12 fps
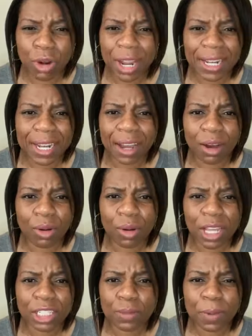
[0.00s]
right now,
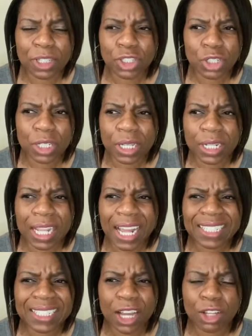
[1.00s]
especially,
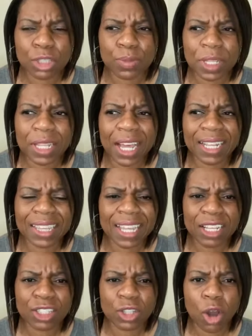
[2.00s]
that tells me that
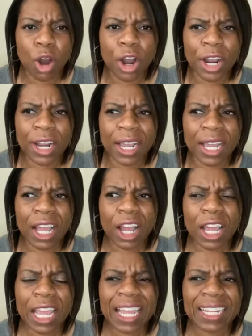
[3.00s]
things are
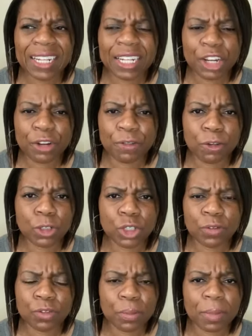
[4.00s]
in the near
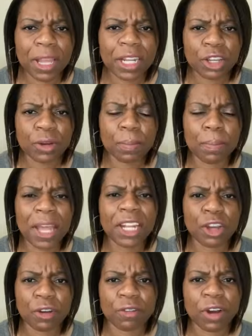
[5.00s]
future for many
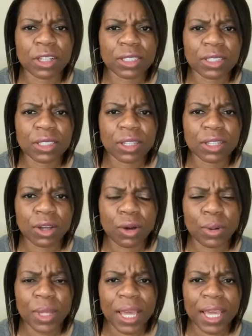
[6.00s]
many of us
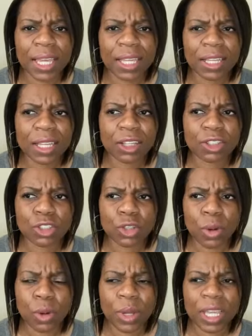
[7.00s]
okay
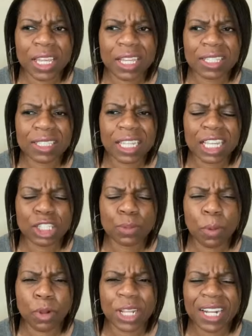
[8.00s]
so he's
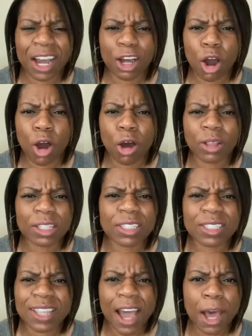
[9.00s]
he's pulling out all the
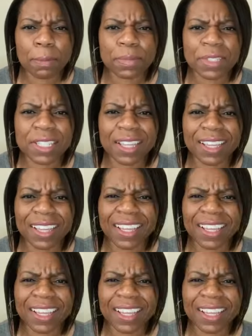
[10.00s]
stops